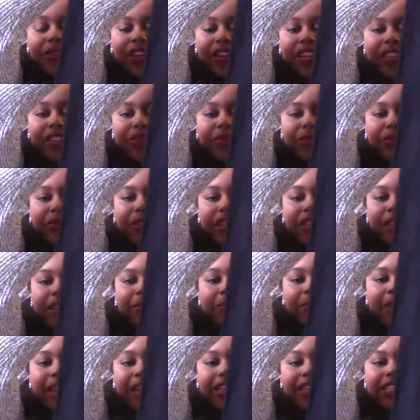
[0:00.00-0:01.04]
It's really
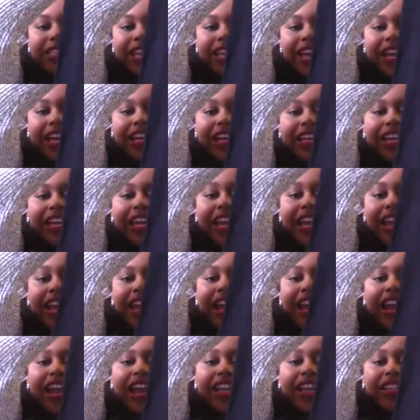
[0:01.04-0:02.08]
basic
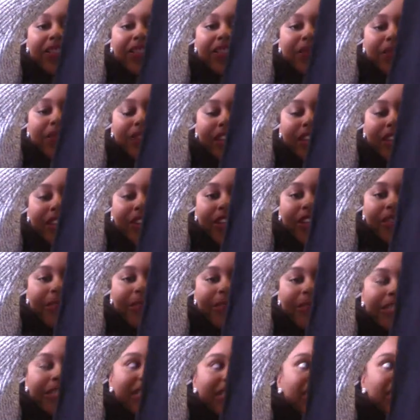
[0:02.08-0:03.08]
and it's really Christmassy.